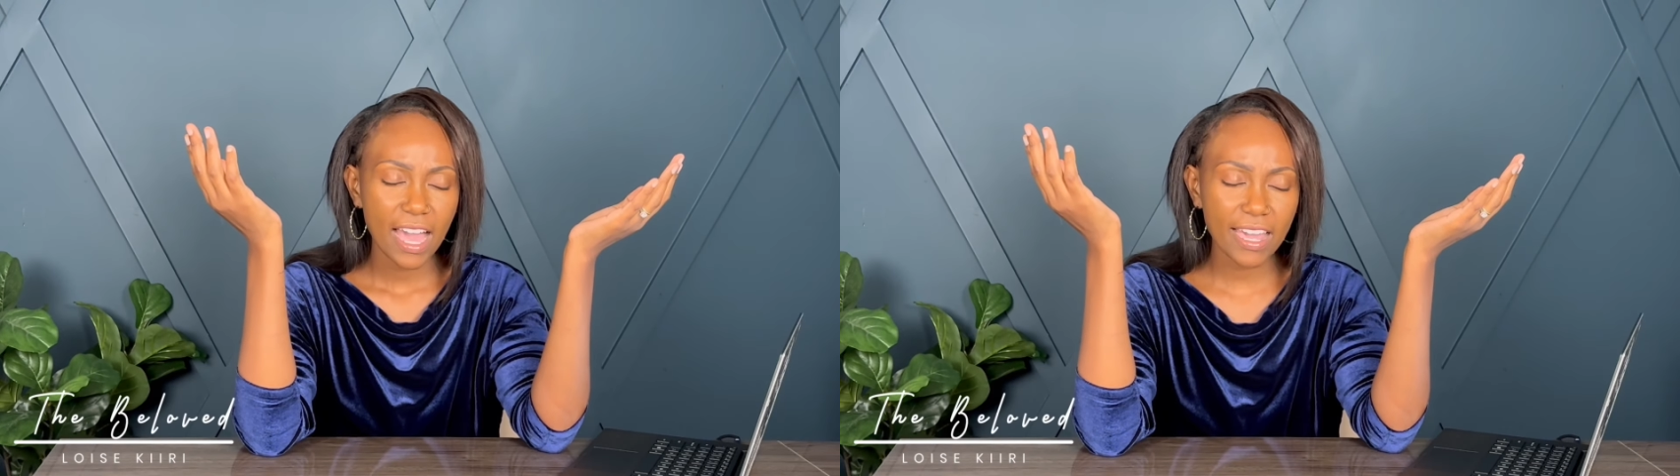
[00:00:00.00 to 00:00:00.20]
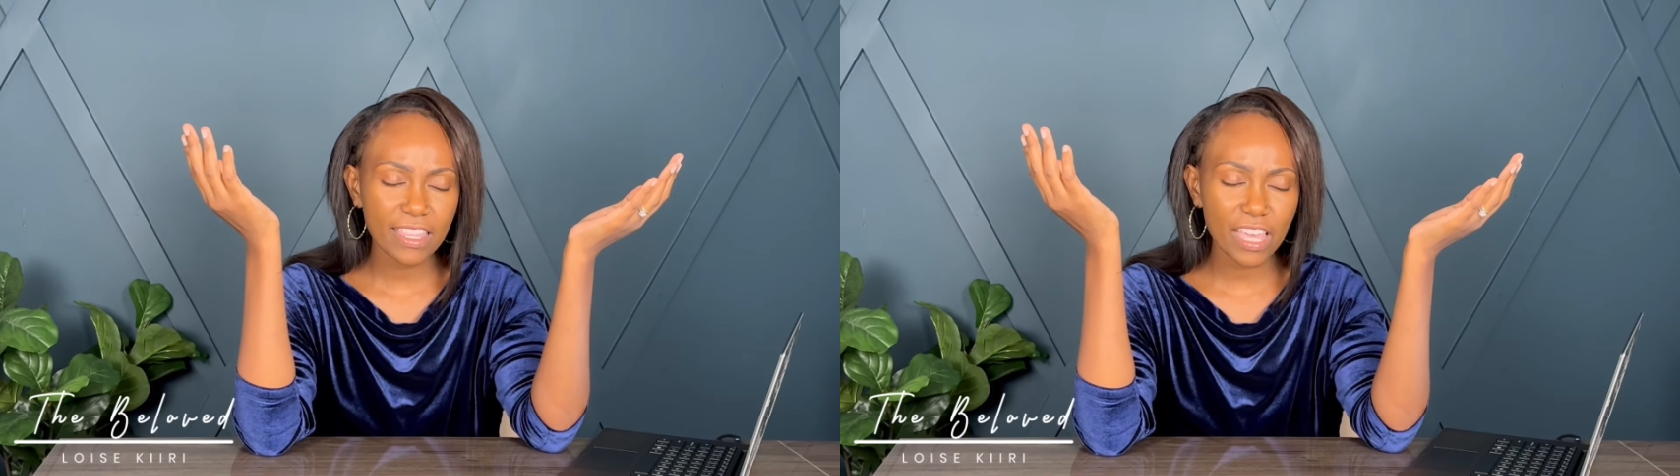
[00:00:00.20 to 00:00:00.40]

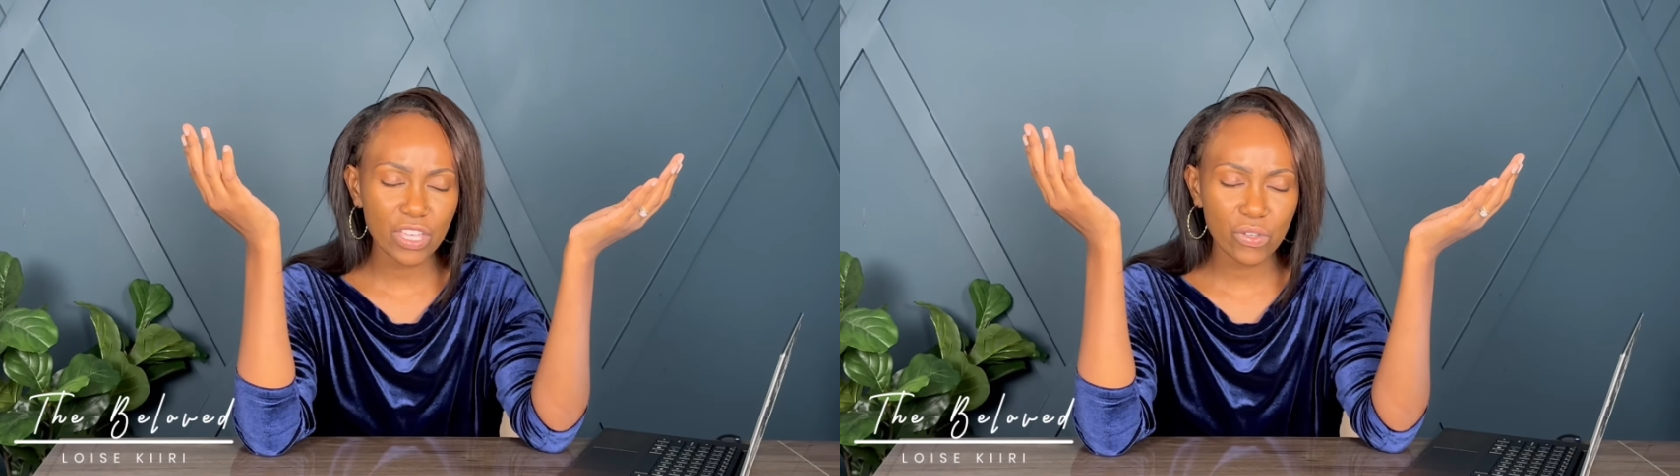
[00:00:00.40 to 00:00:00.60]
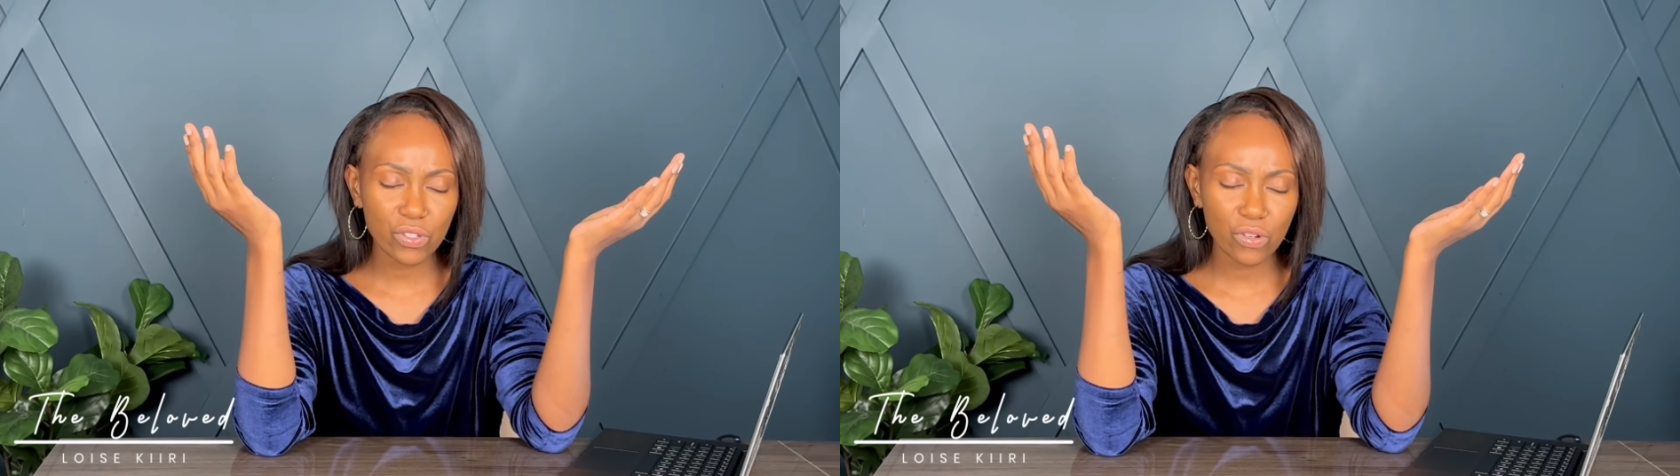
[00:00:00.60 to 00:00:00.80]
I
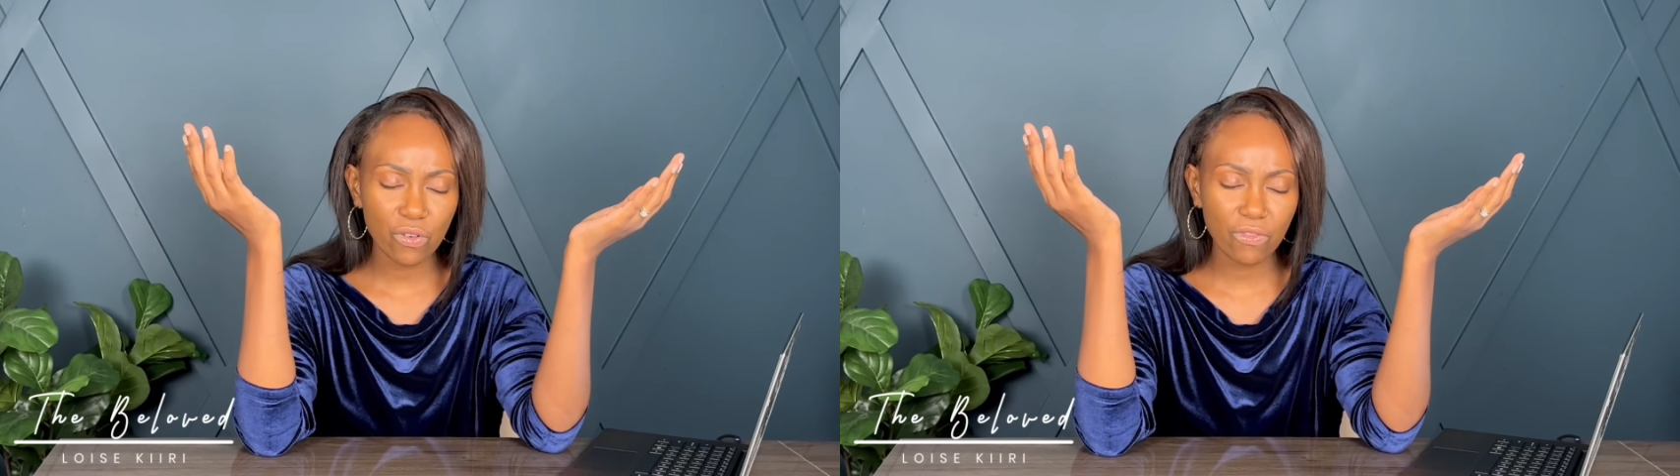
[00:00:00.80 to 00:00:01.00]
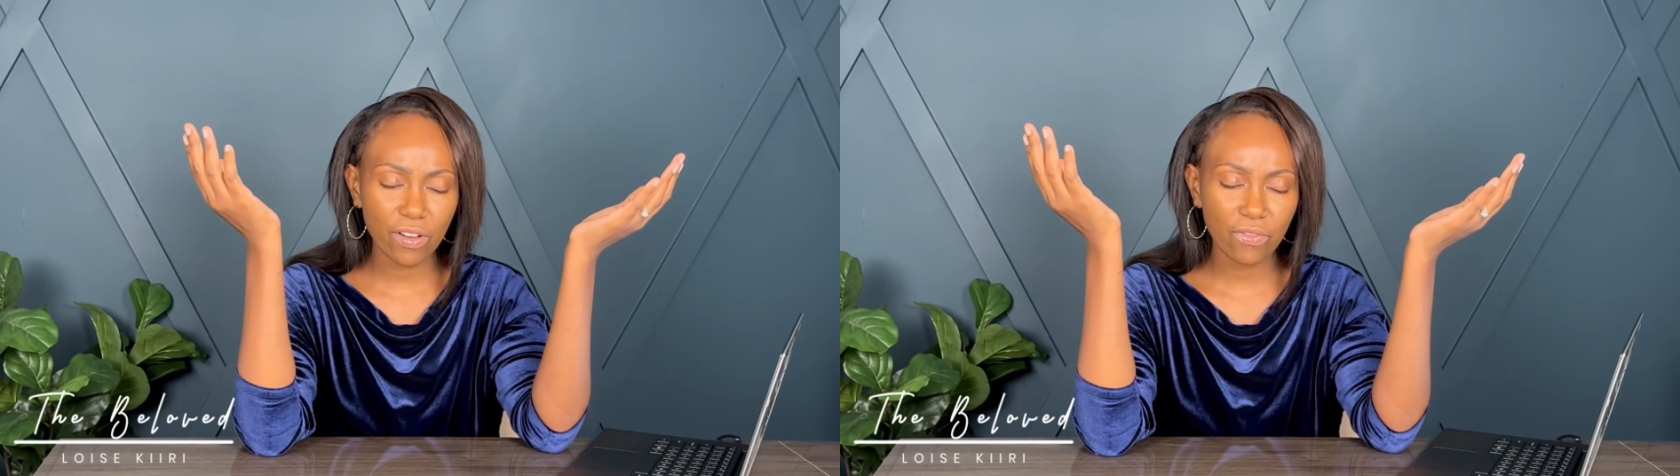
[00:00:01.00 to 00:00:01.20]
thank you,
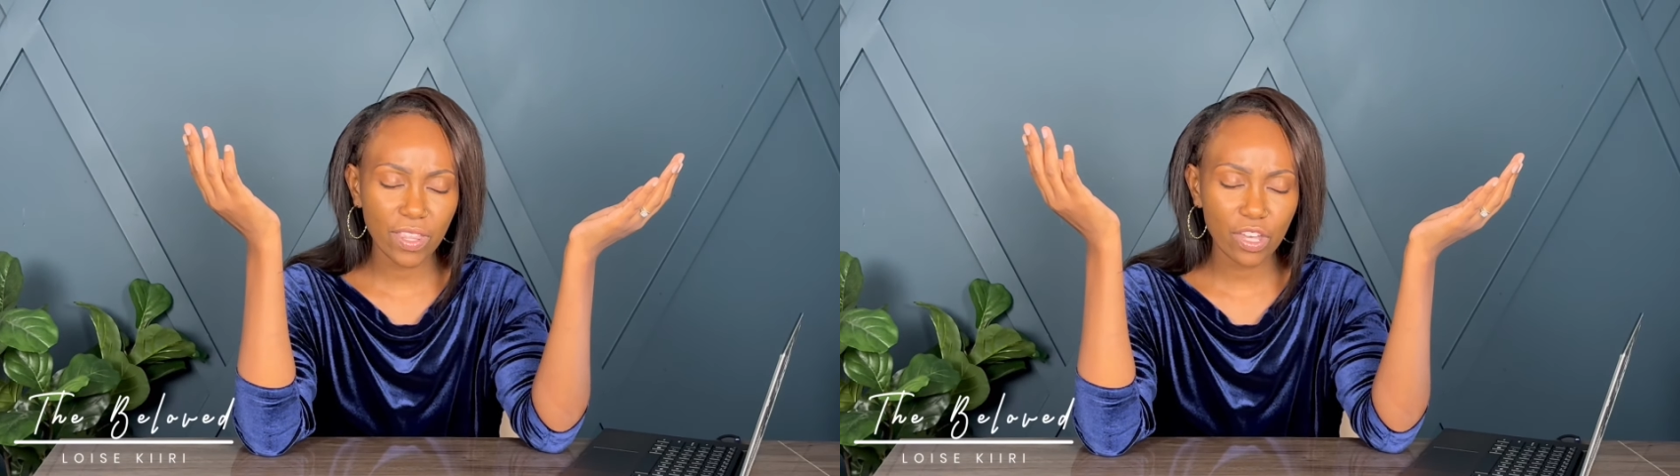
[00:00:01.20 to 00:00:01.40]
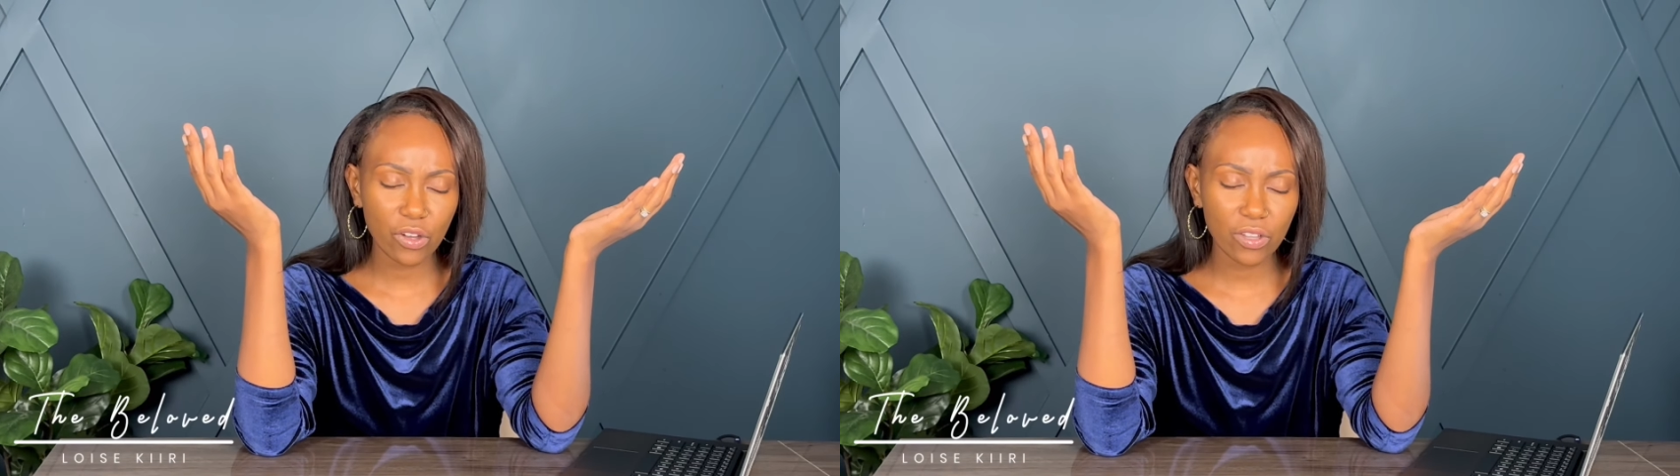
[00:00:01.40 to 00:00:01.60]
Jehovah,
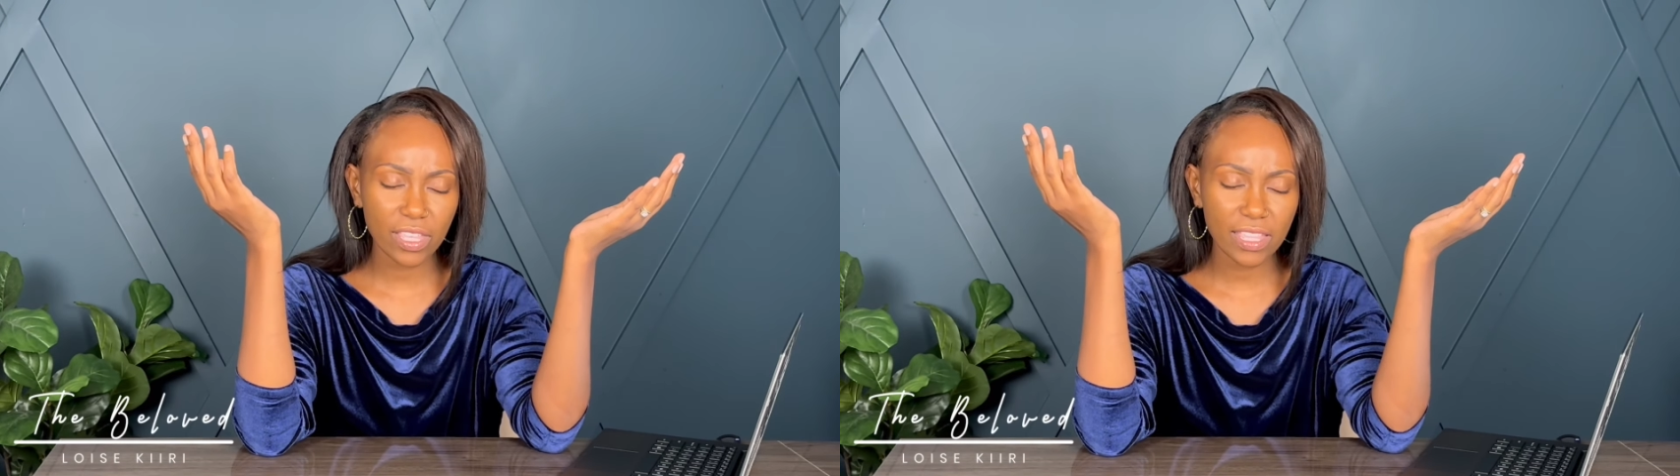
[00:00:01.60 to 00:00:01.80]
Father God,